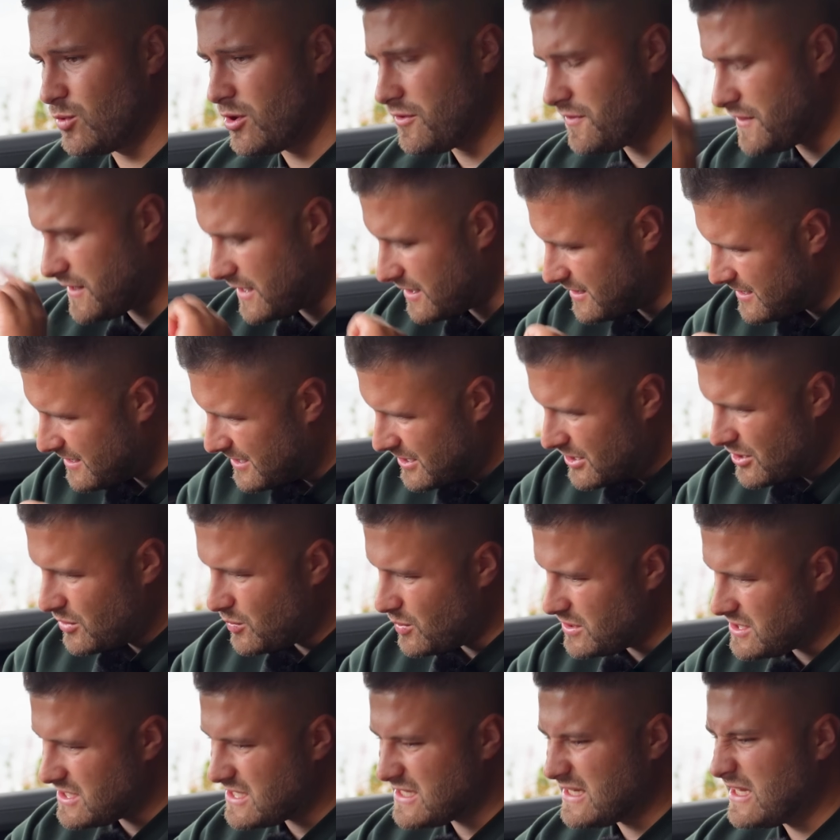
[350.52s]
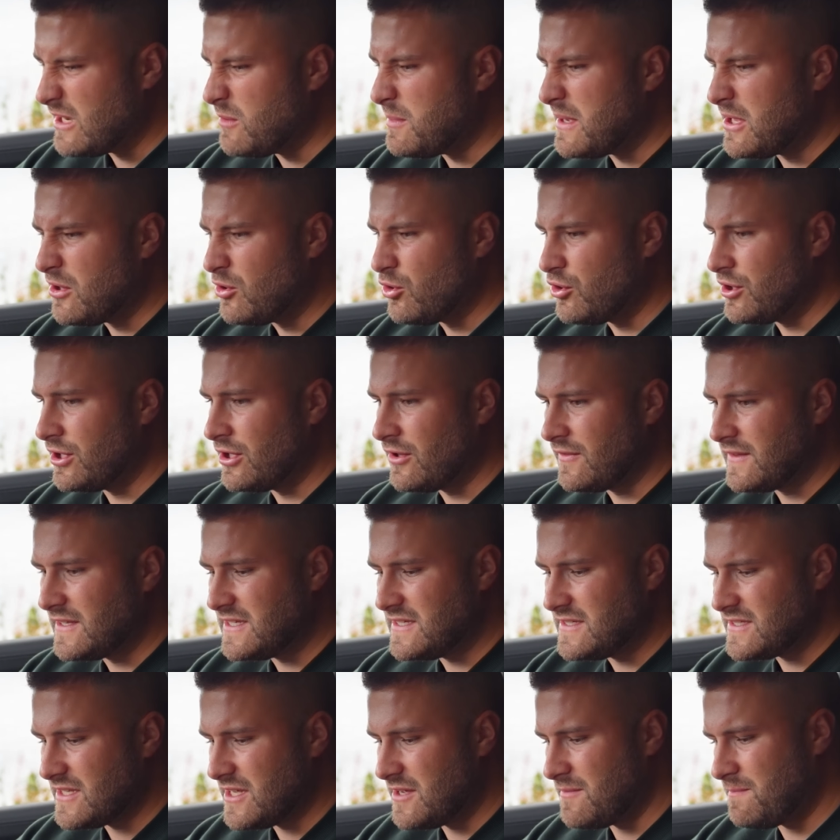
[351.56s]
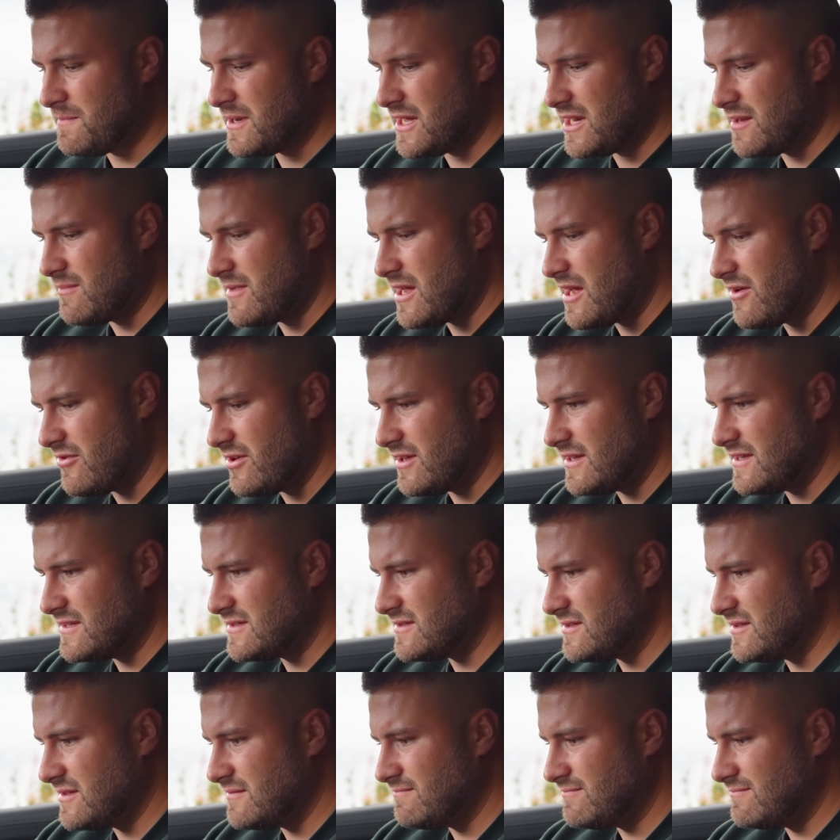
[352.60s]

One thing which is a little bit annoying on these Panamera is